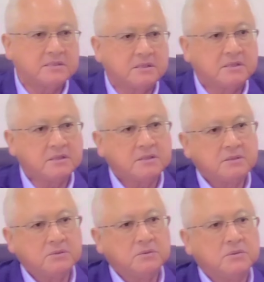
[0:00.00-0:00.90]
nothing to
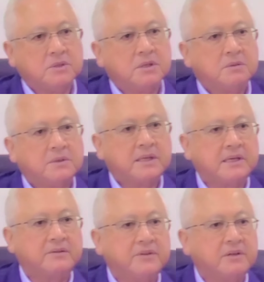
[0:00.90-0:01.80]
do with
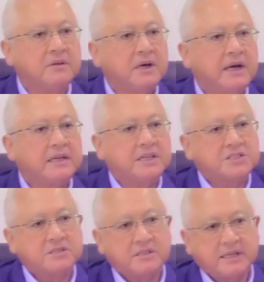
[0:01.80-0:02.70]
envy
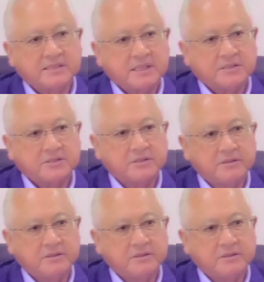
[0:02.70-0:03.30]
additional extension.